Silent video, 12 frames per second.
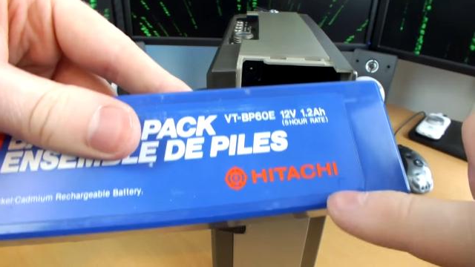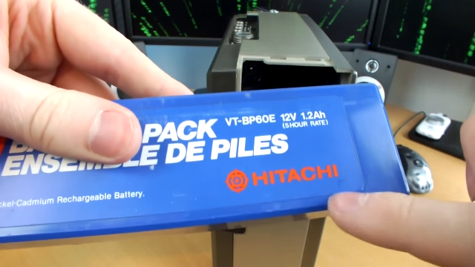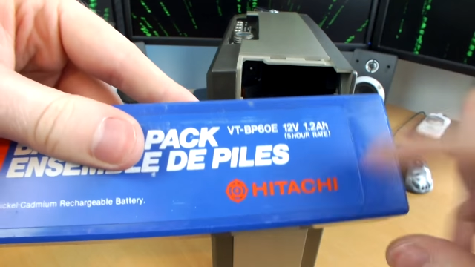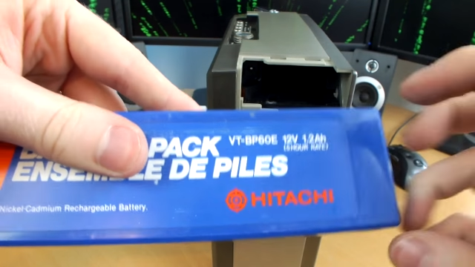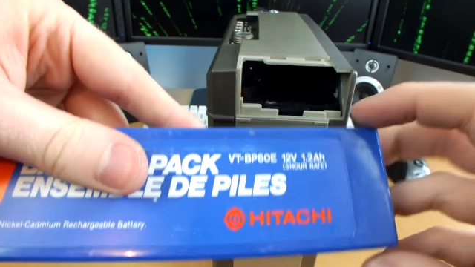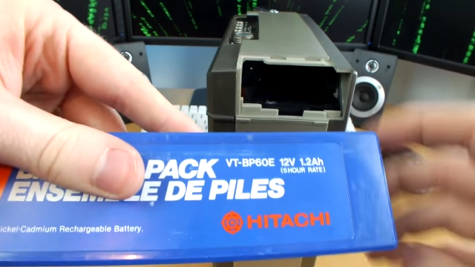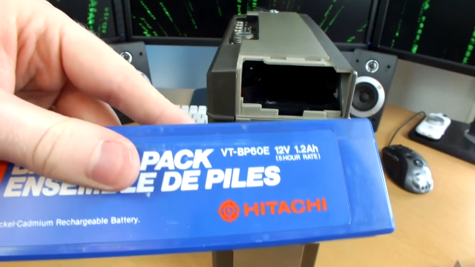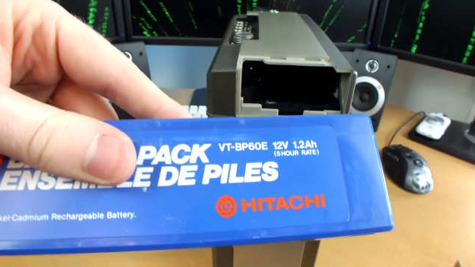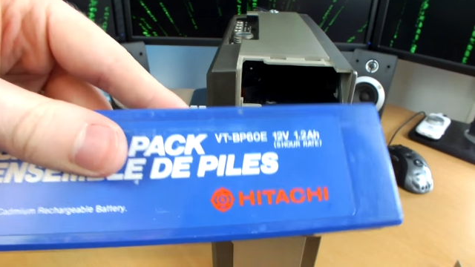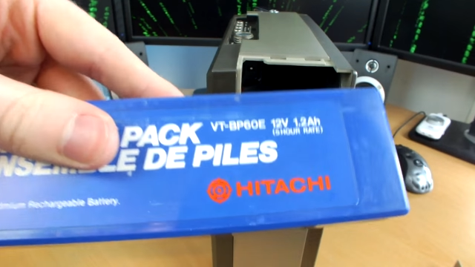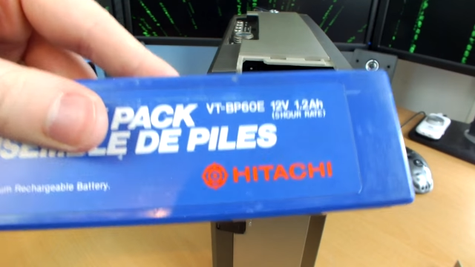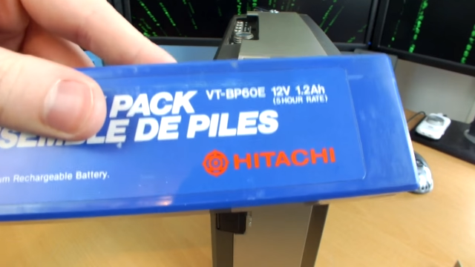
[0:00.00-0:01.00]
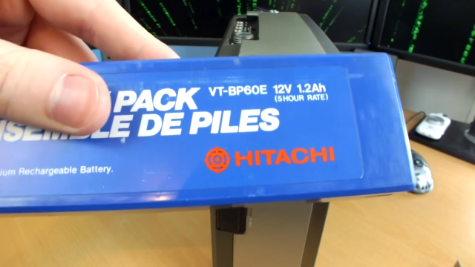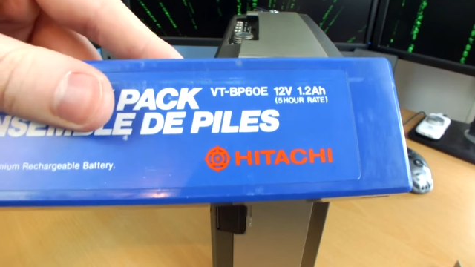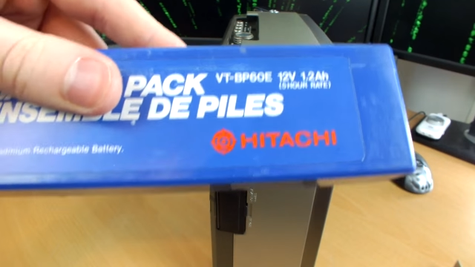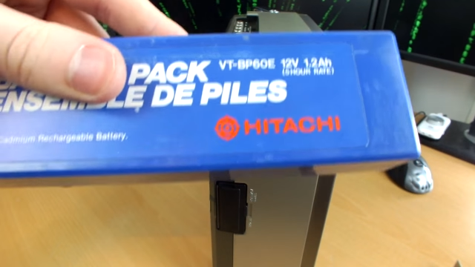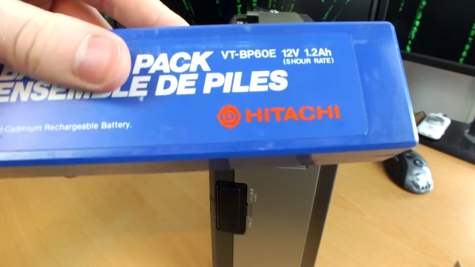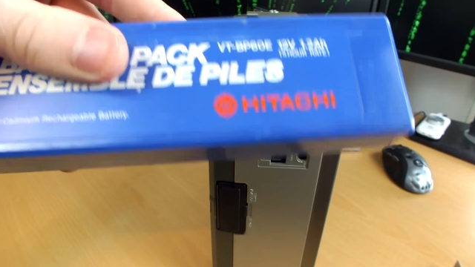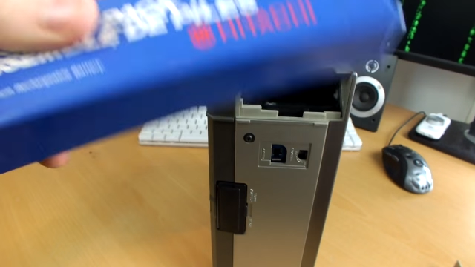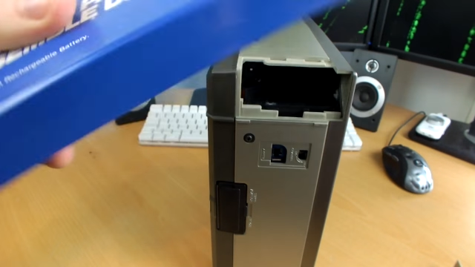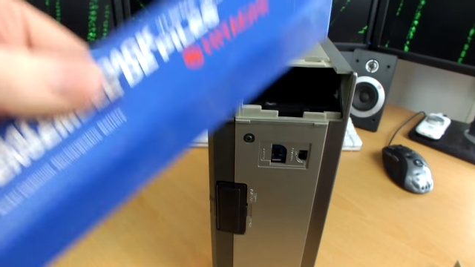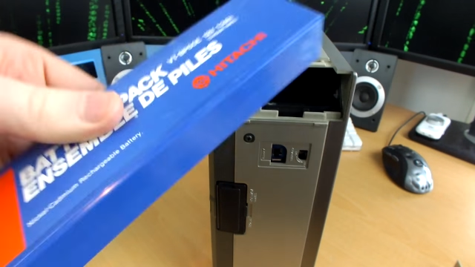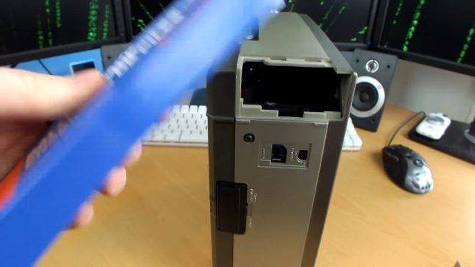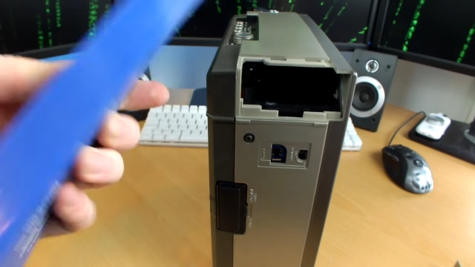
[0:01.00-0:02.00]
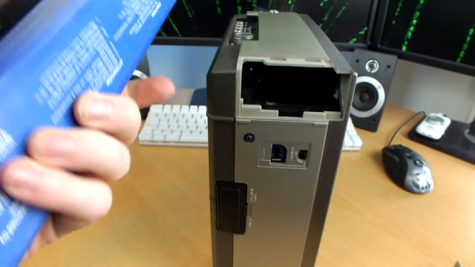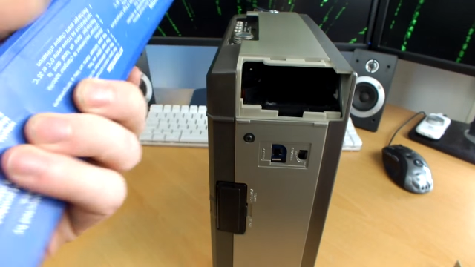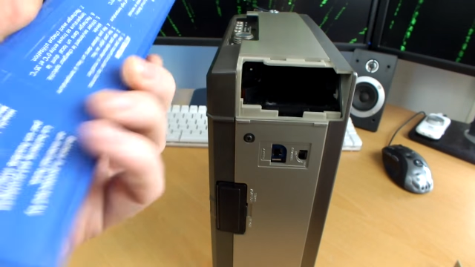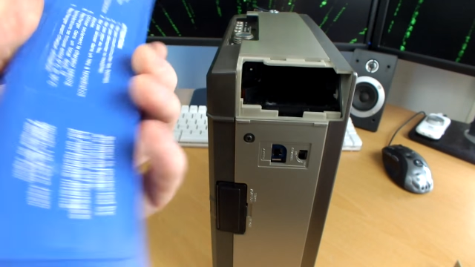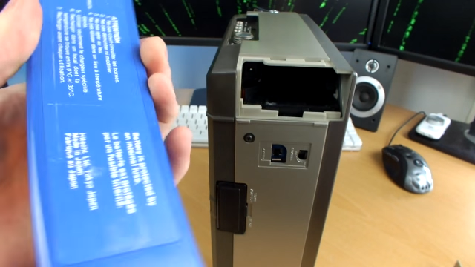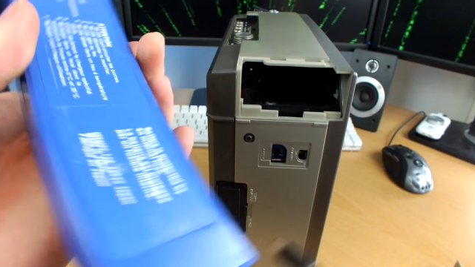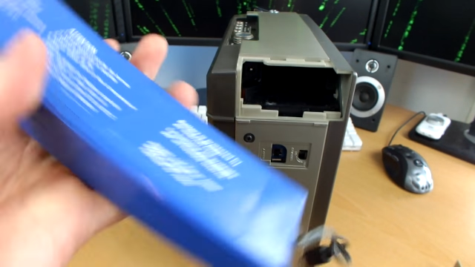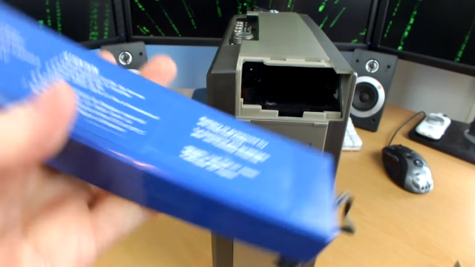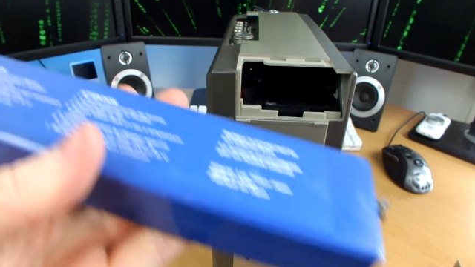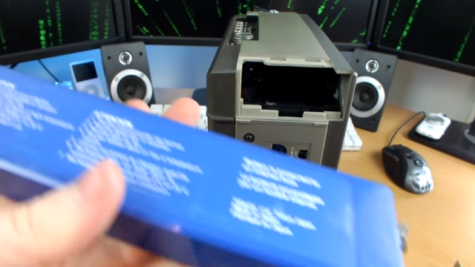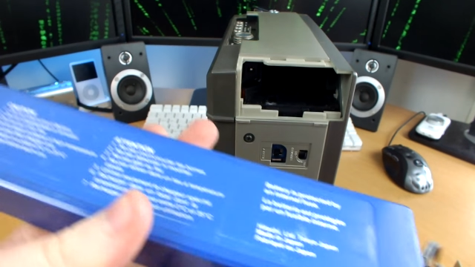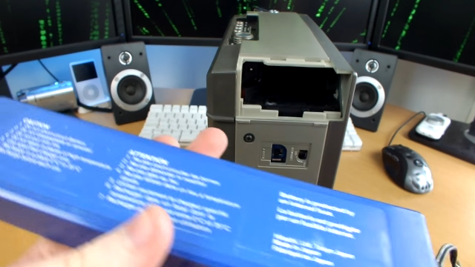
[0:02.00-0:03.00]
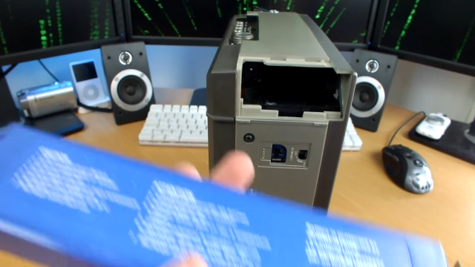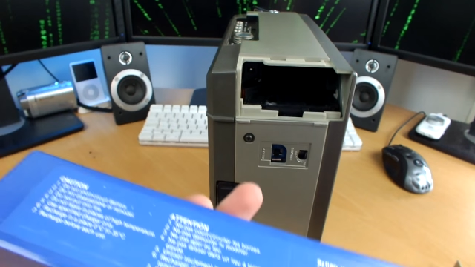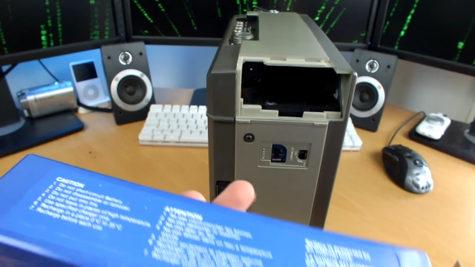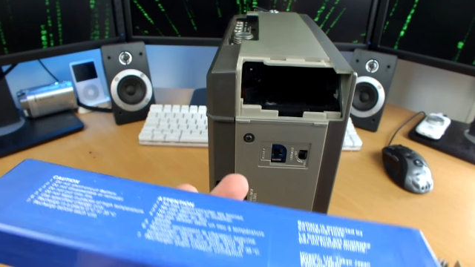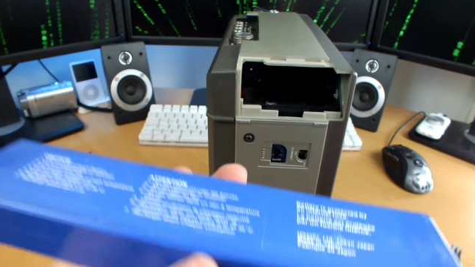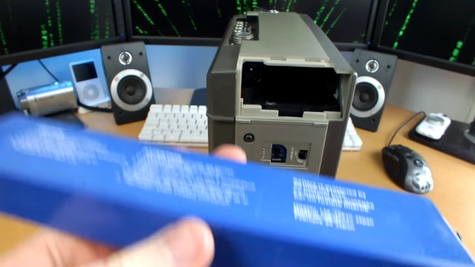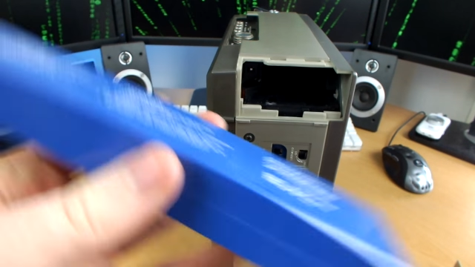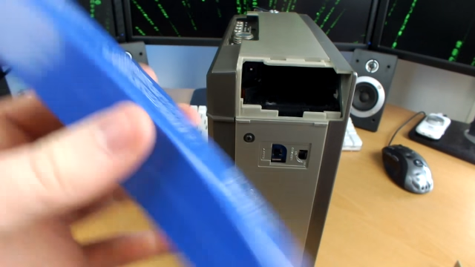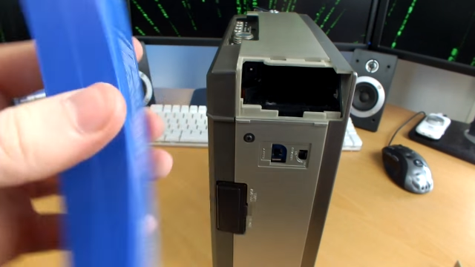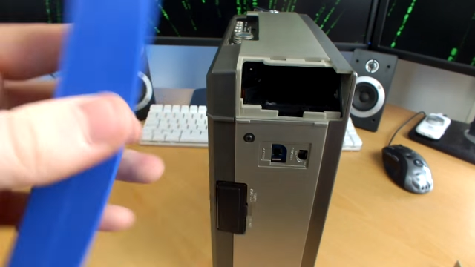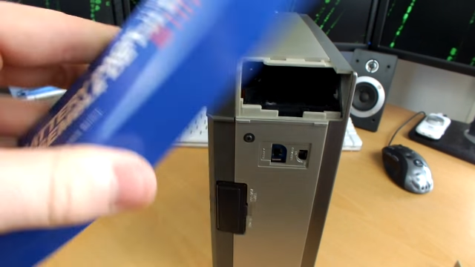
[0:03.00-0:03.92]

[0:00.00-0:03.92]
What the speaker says: No face is visible, so there are no lips to read.